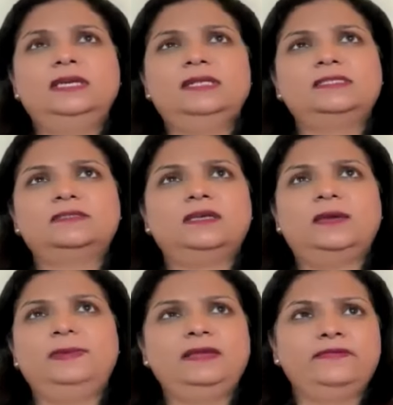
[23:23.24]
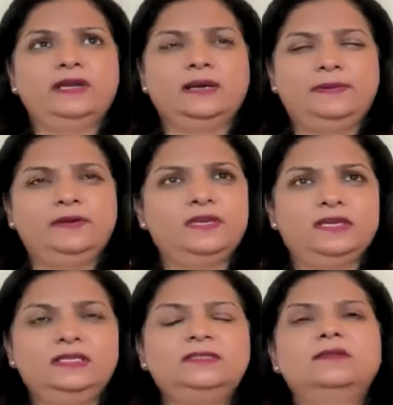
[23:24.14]
I believe, a couple of
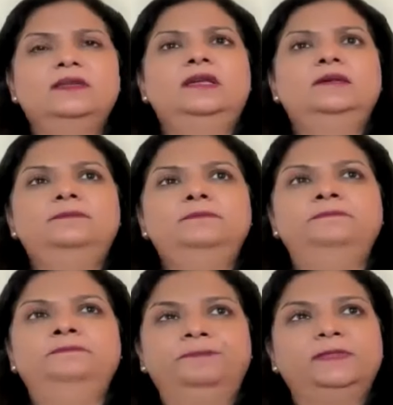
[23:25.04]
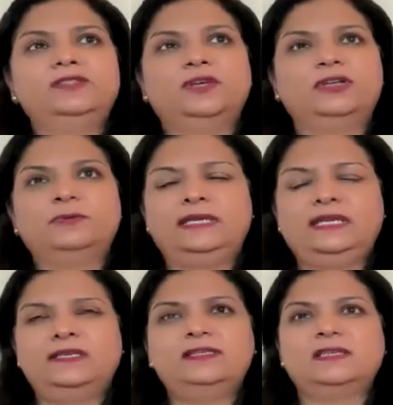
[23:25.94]
years. It's not 20
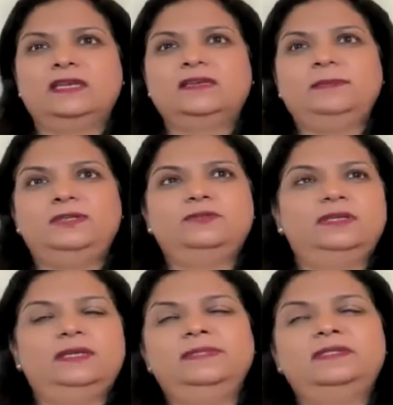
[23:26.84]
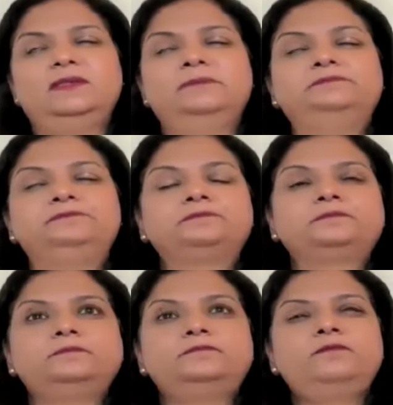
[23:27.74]
years like EB2 and EB3.
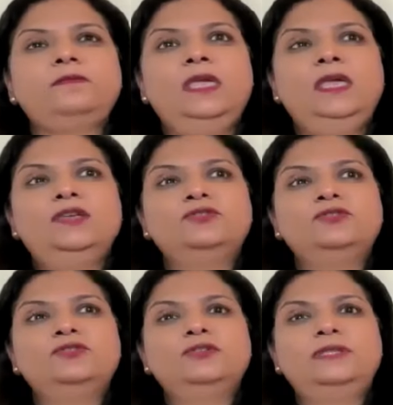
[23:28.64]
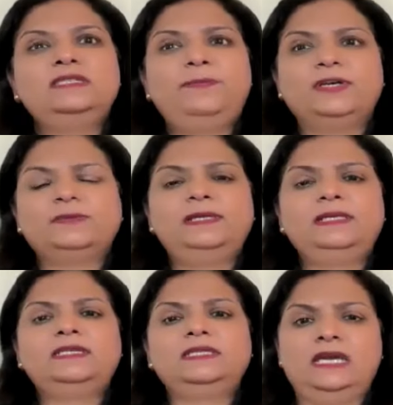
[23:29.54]
So there's a possibility
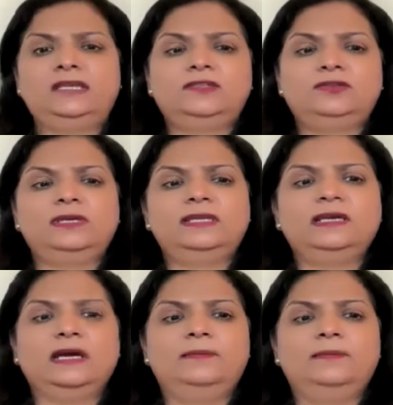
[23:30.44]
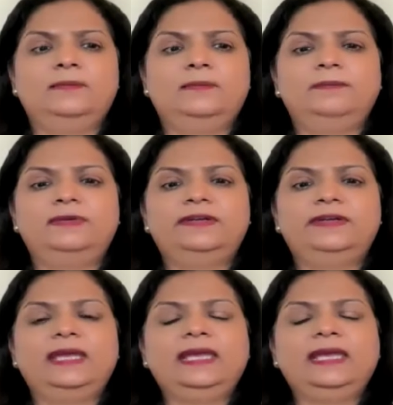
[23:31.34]
that you can come directly
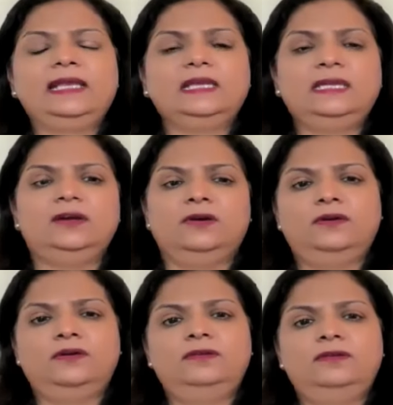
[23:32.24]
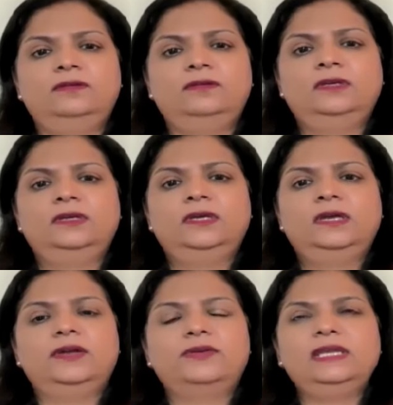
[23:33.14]
on a green card and
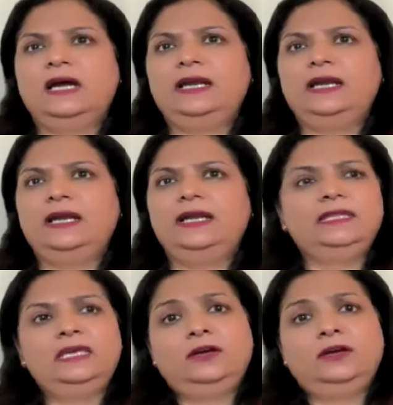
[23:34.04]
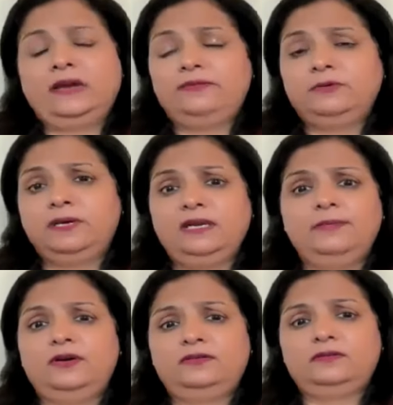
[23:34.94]
then not have to worry about,
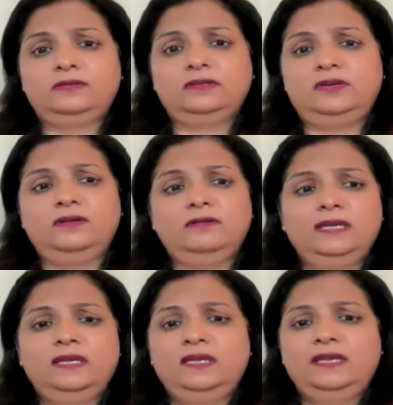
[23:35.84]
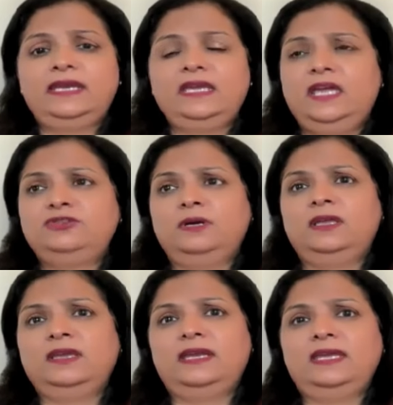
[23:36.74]
getting a H1, getting
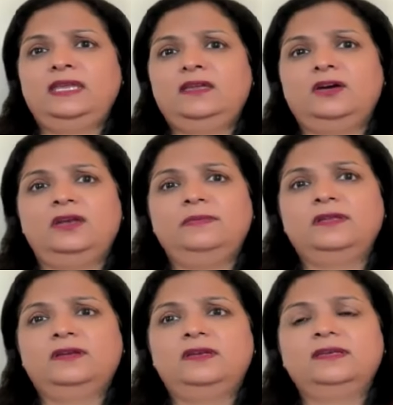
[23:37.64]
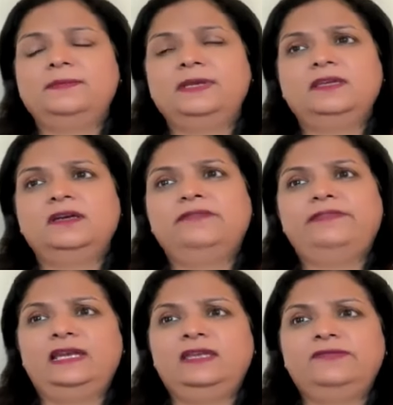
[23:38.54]
a non-immigrant, coming here,
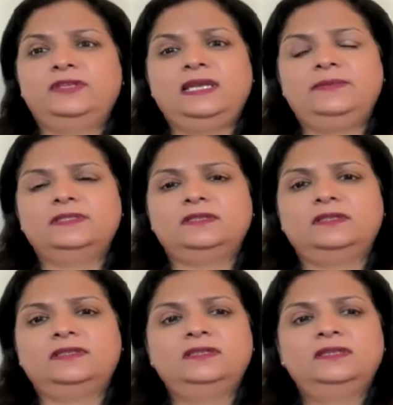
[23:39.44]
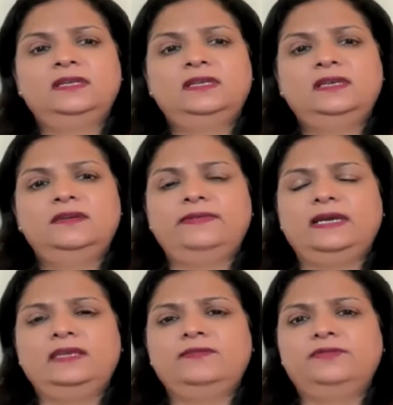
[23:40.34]
filing for the labor cert,
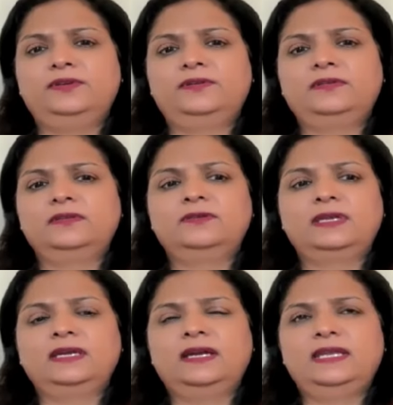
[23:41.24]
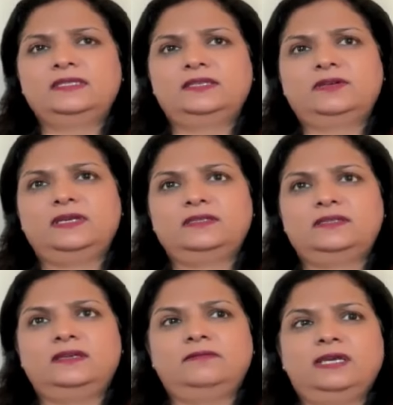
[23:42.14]
filing for green card, etc.,
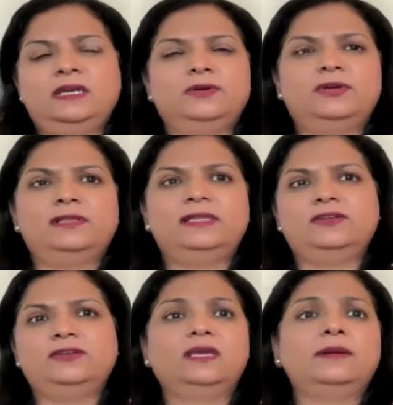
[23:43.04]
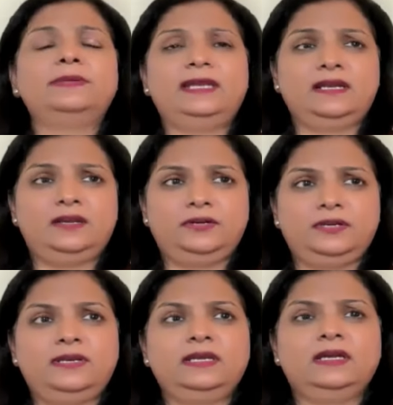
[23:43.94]
and worry about all that. You can come directly on a
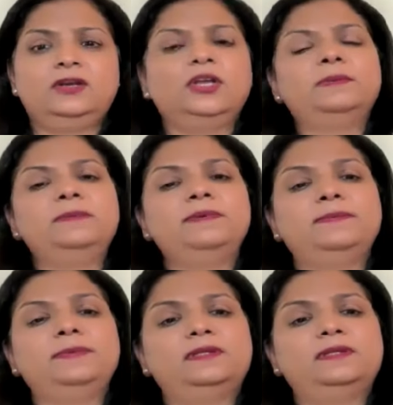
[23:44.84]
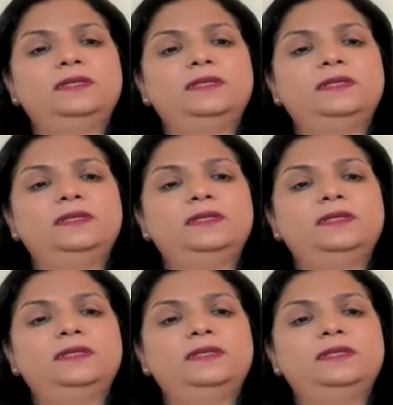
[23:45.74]
green card. Not many people